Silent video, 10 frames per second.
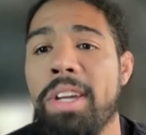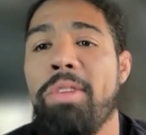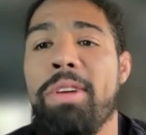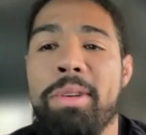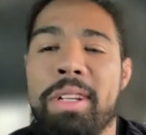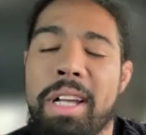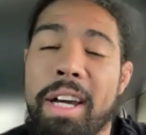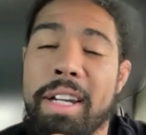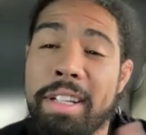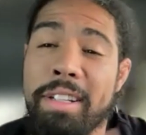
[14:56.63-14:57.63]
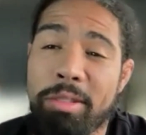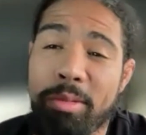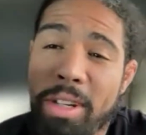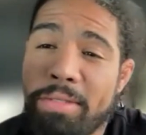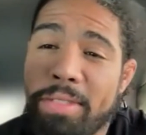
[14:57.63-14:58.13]
we were allotted
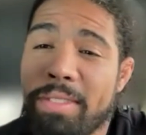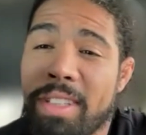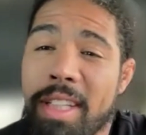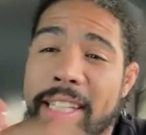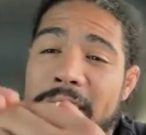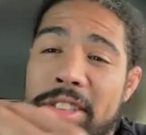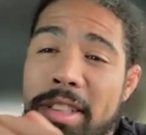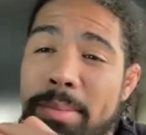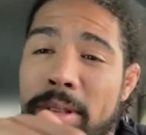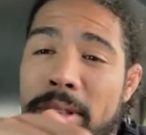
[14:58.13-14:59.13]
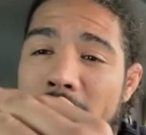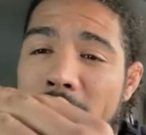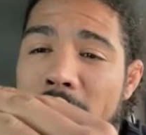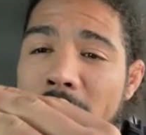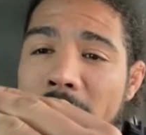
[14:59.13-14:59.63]
150 ng per
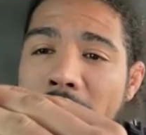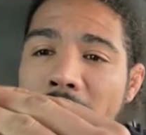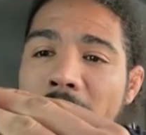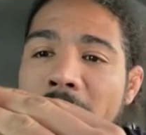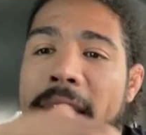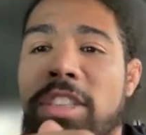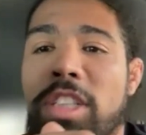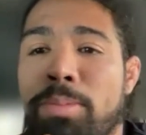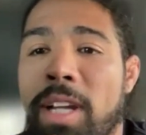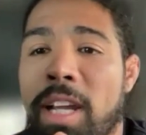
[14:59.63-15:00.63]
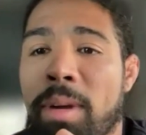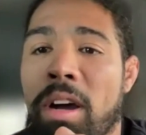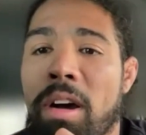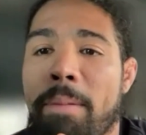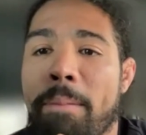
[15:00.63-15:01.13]
or ng per ml